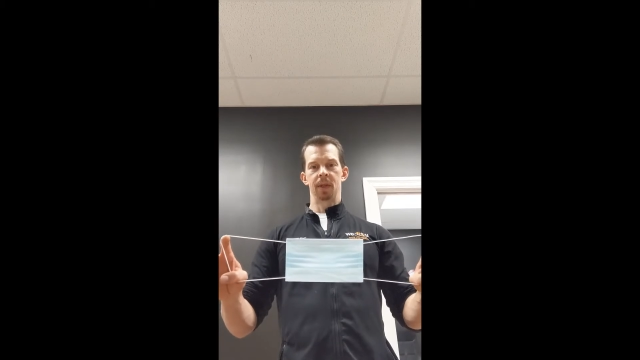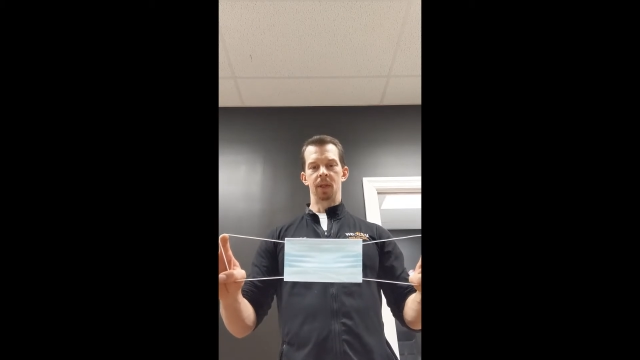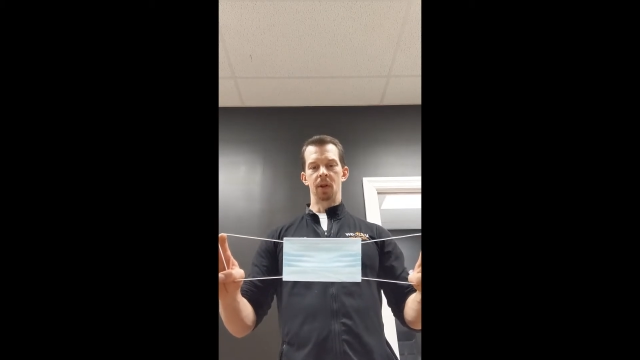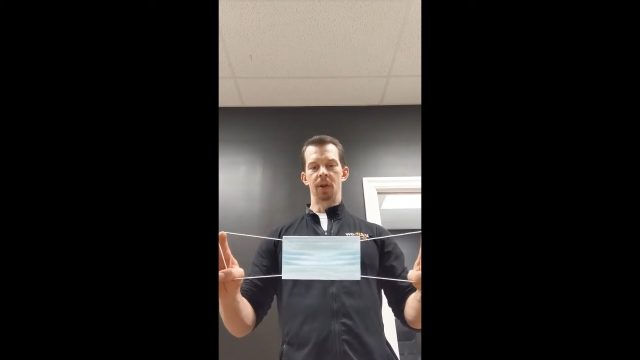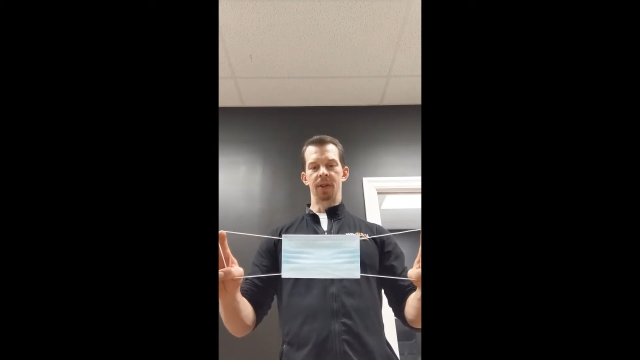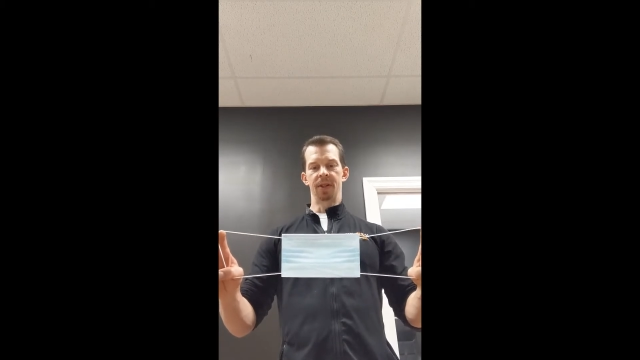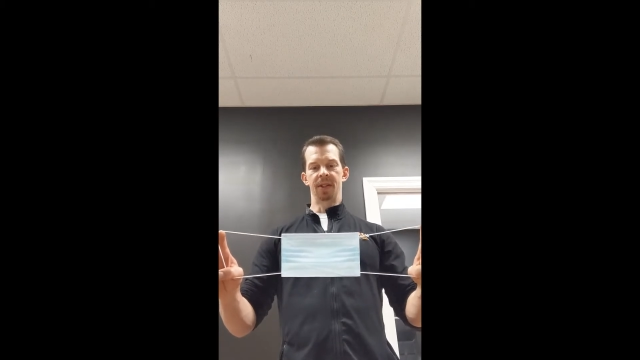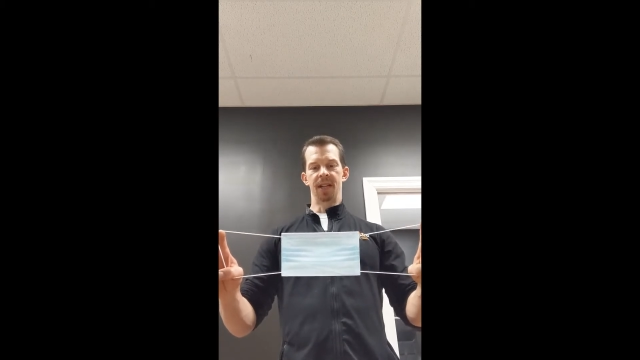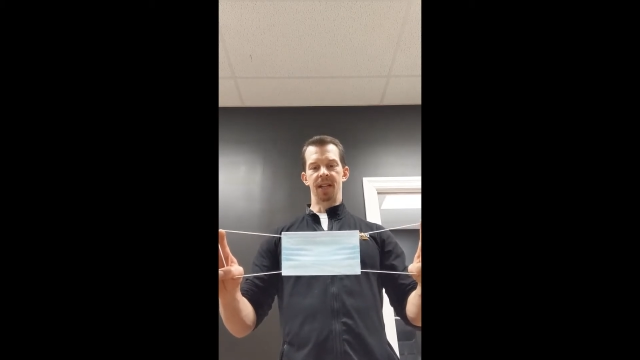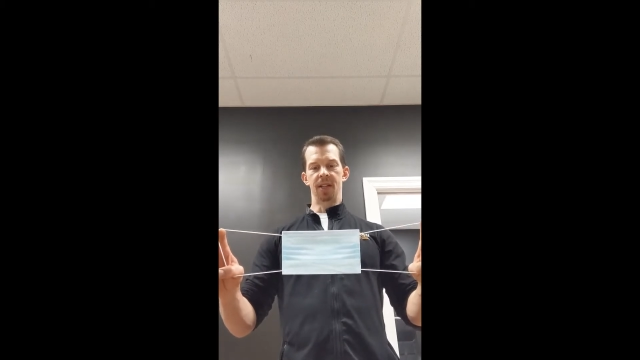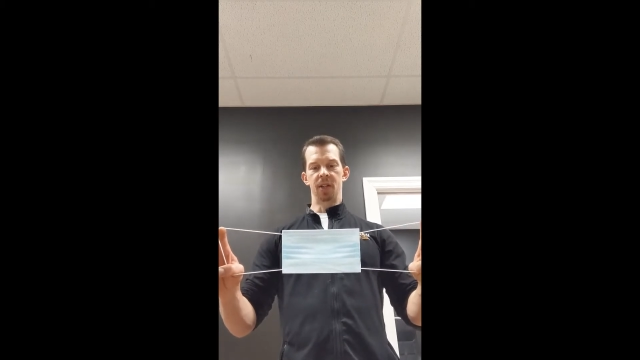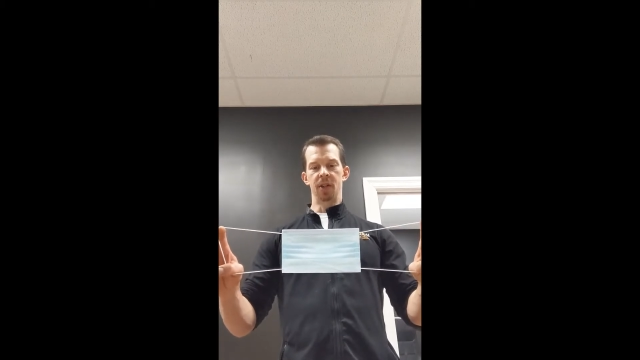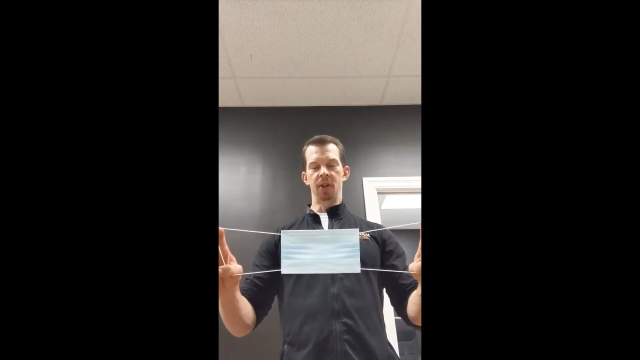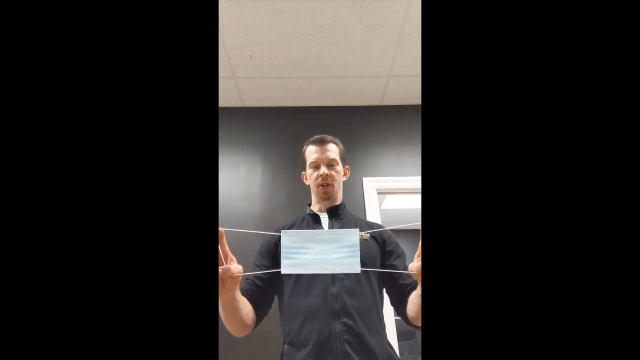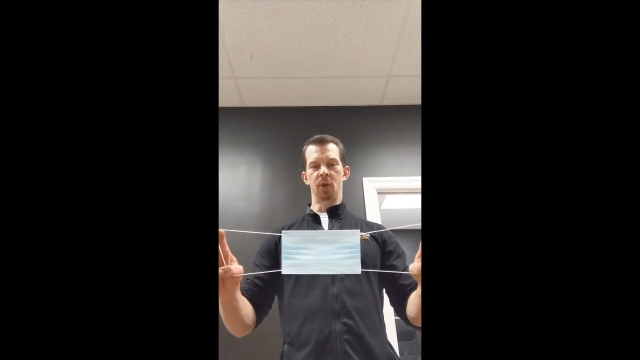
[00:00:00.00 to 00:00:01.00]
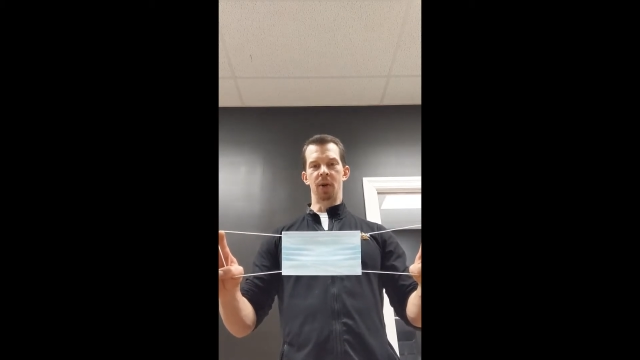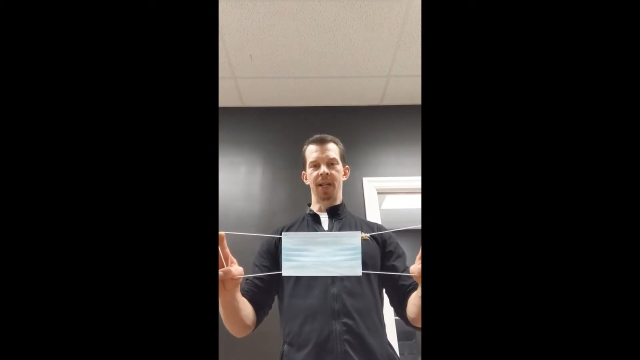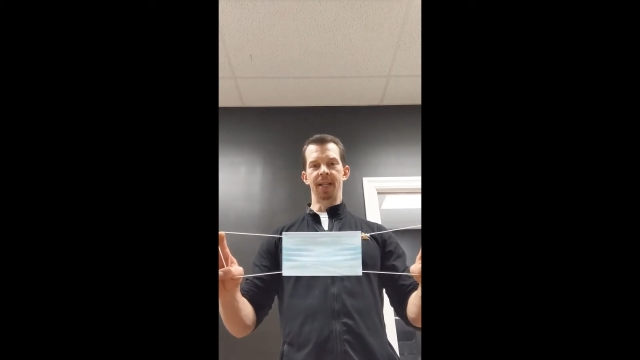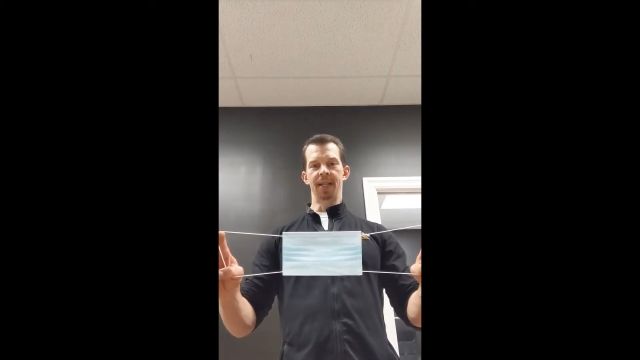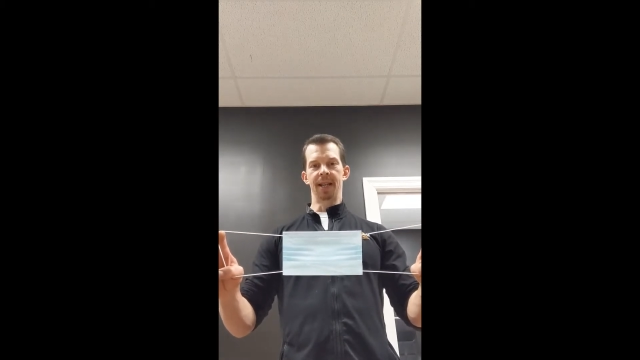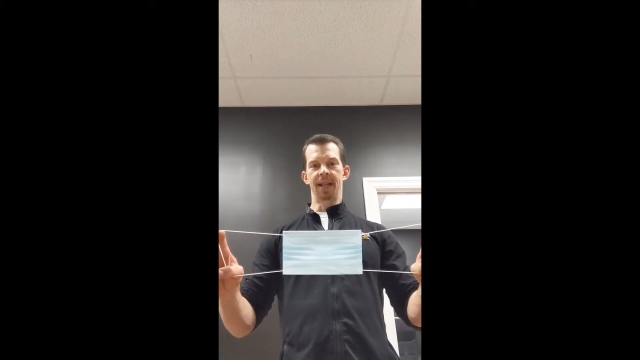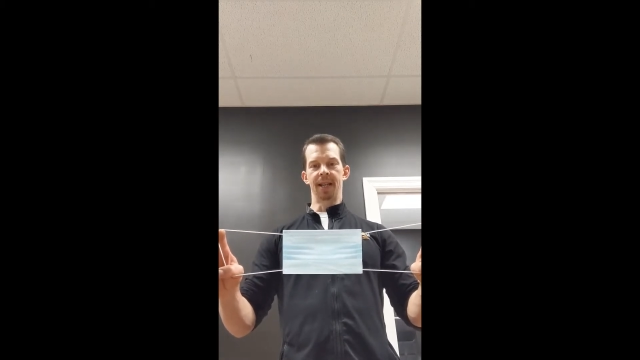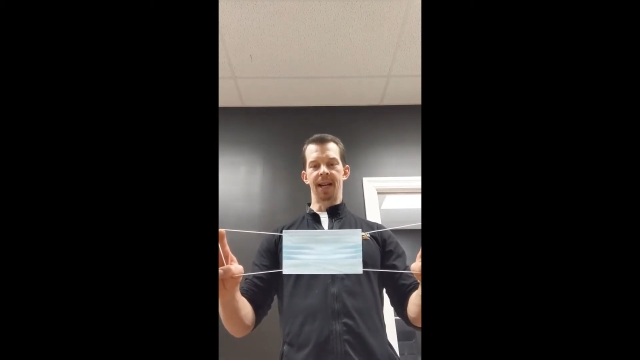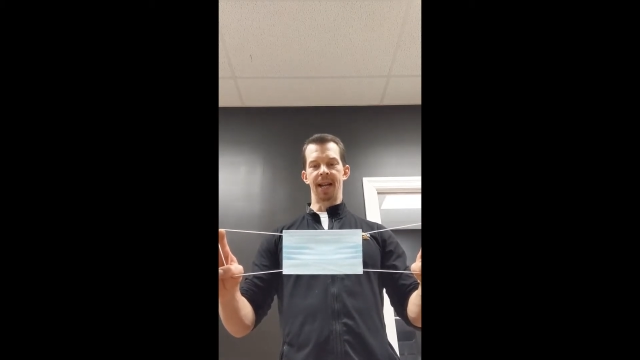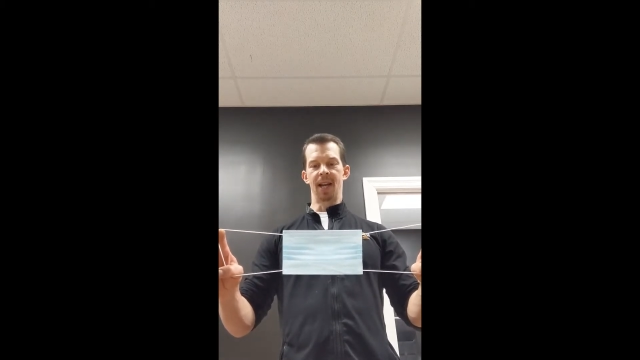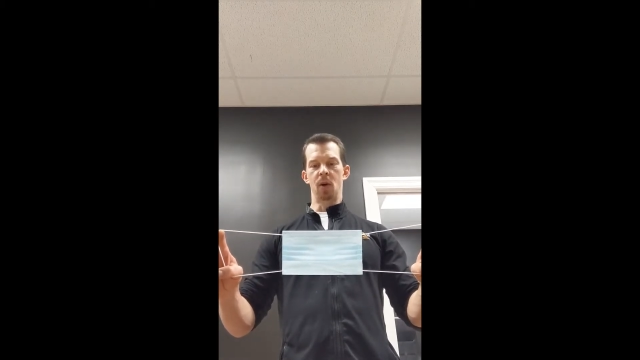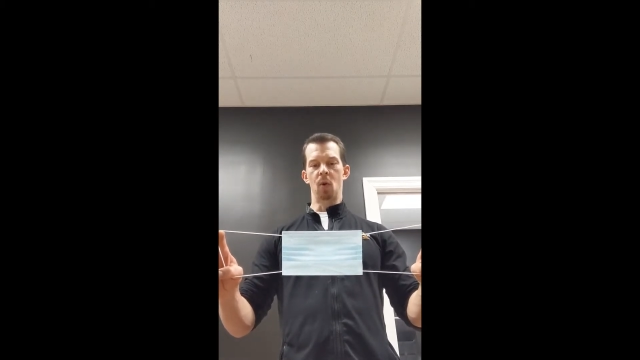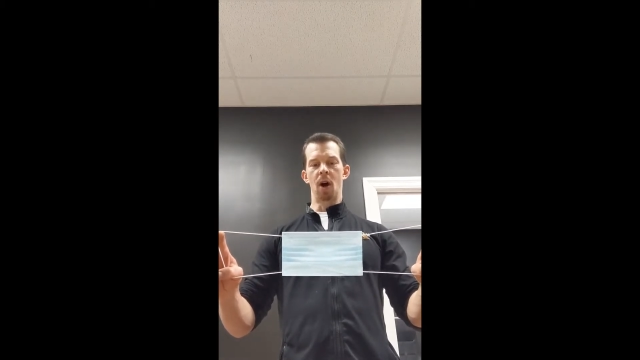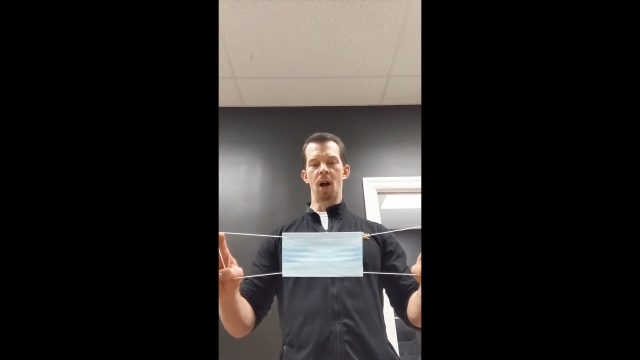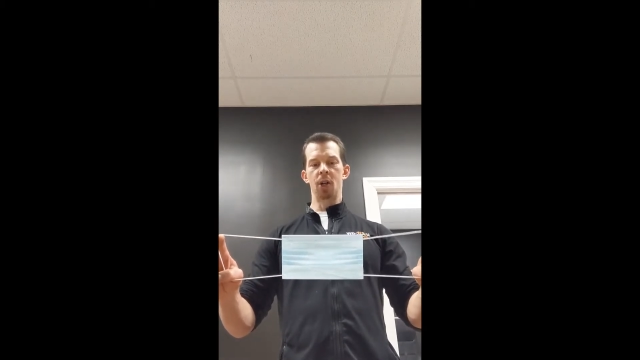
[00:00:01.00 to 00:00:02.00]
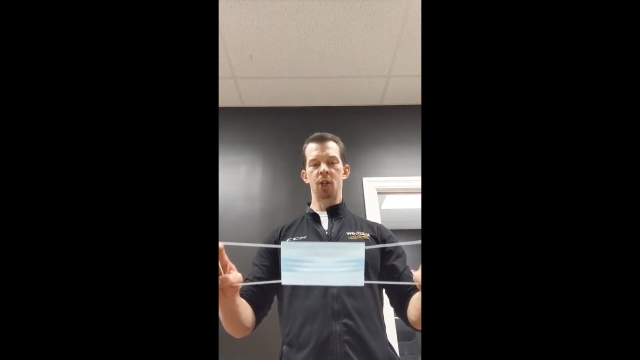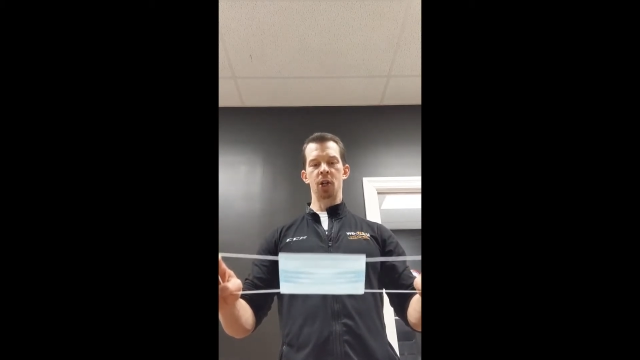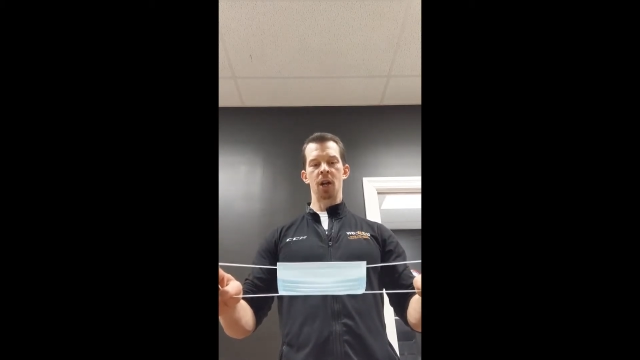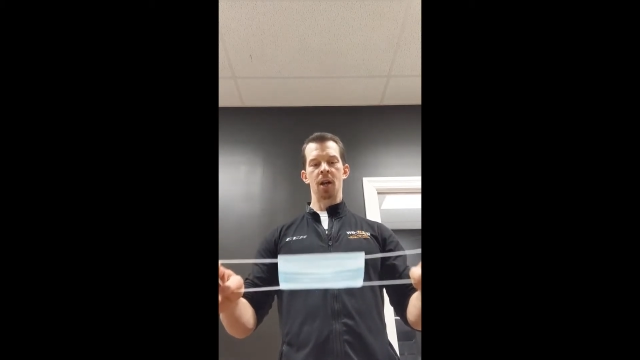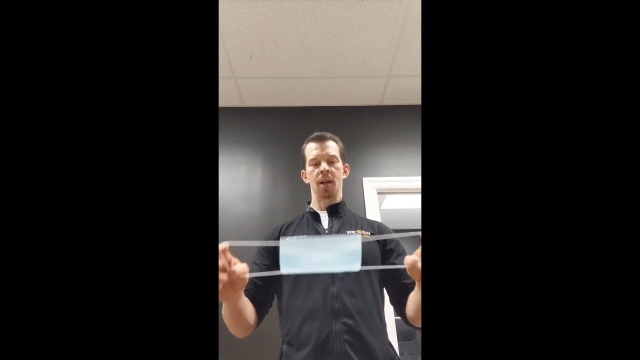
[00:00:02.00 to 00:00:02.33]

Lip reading: Go to the sink, do your 20-second hand wash,